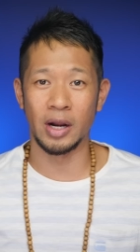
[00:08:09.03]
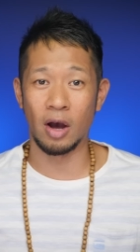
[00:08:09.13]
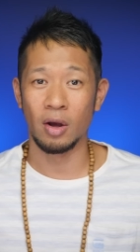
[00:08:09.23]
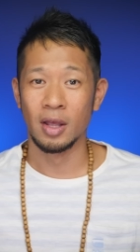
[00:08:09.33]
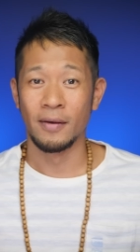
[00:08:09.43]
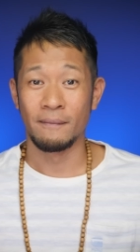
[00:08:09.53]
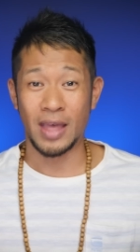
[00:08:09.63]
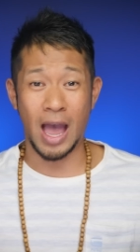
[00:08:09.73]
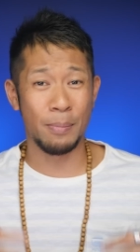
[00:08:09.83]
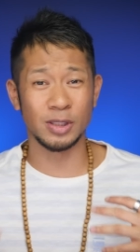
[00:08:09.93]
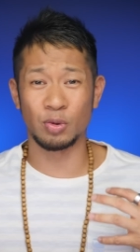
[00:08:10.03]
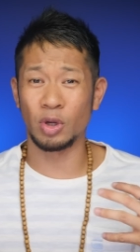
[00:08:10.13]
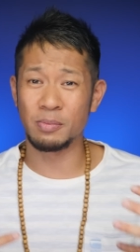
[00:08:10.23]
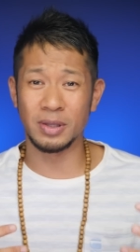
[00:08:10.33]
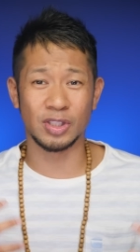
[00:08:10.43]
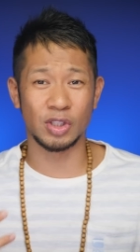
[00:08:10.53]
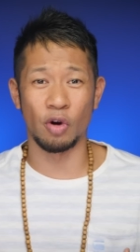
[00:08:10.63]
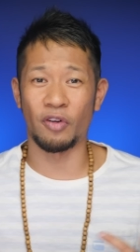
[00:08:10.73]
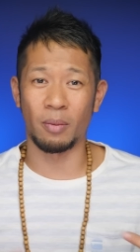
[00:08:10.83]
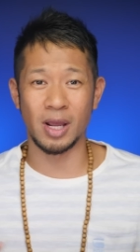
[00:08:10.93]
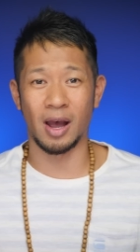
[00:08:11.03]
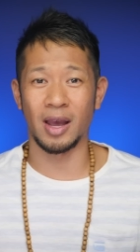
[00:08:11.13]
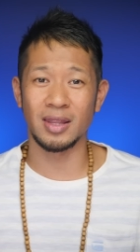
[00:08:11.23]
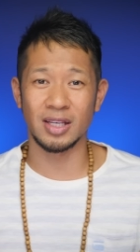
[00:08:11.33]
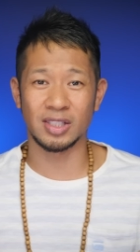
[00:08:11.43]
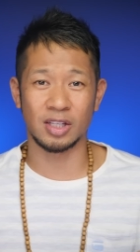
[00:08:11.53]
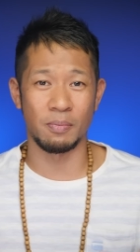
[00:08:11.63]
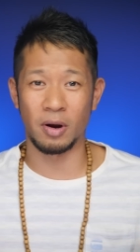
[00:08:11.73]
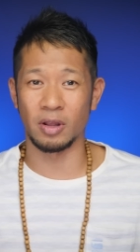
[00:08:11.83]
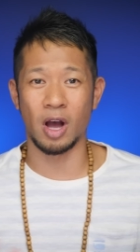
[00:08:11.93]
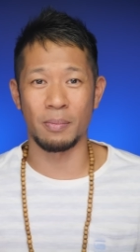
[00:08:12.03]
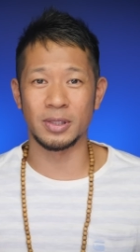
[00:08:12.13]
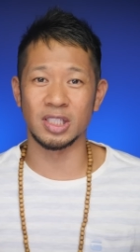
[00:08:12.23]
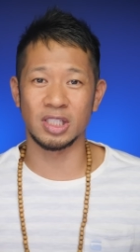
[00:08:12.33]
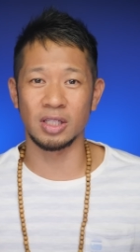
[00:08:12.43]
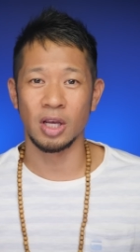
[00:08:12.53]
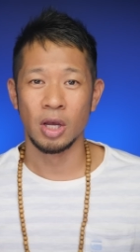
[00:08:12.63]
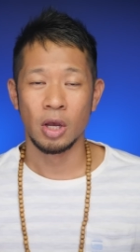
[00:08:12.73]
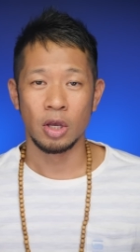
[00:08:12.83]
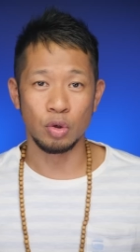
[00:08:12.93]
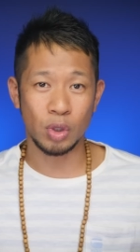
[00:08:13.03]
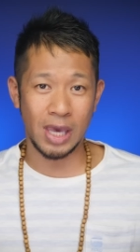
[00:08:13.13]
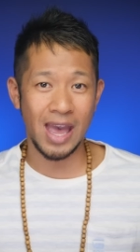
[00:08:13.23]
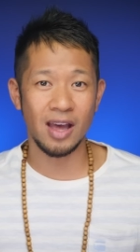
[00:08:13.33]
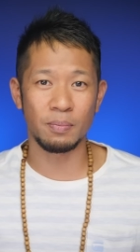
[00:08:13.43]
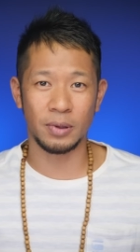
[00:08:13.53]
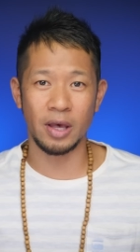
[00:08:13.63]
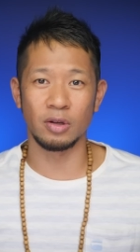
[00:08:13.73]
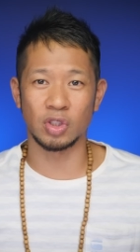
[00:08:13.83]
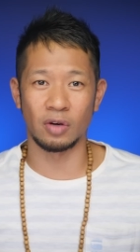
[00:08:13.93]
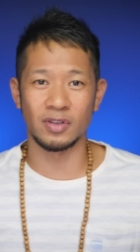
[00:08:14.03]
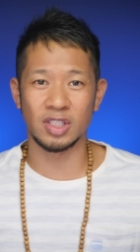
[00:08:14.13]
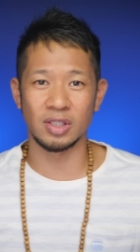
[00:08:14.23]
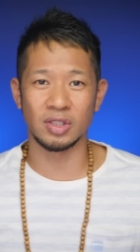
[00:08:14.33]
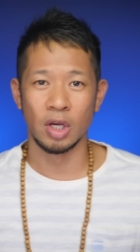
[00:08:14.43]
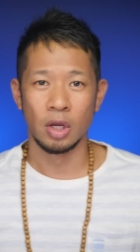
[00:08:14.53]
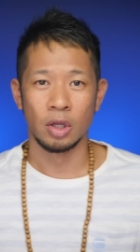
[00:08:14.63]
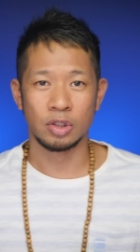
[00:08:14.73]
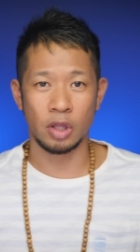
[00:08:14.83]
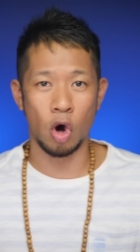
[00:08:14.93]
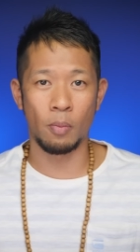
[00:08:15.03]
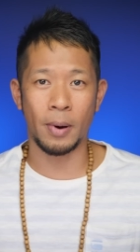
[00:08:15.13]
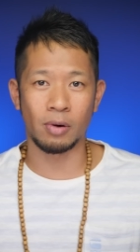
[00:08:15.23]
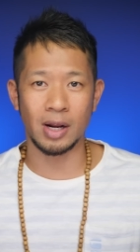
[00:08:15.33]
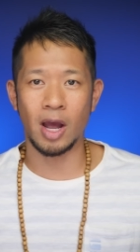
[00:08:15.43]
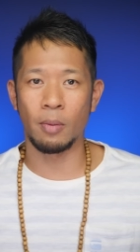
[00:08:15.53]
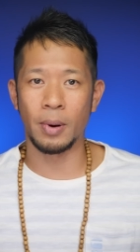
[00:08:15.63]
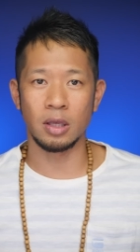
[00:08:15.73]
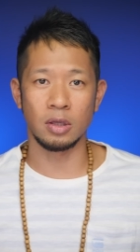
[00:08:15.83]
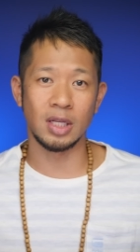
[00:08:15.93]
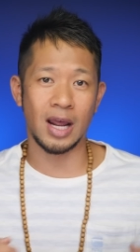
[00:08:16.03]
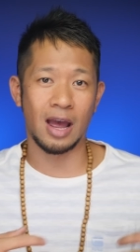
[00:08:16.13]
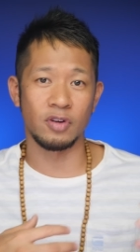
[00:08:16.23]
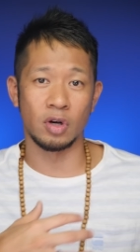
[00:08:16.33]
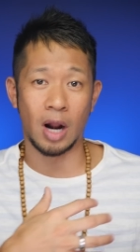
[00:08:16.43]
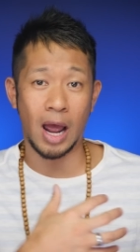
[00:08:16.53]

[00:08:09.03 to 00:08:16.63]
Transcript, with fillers: Now, Apple's really been so far behind this compared to the competition. You can play those services to the HomePod right now, but you need to have your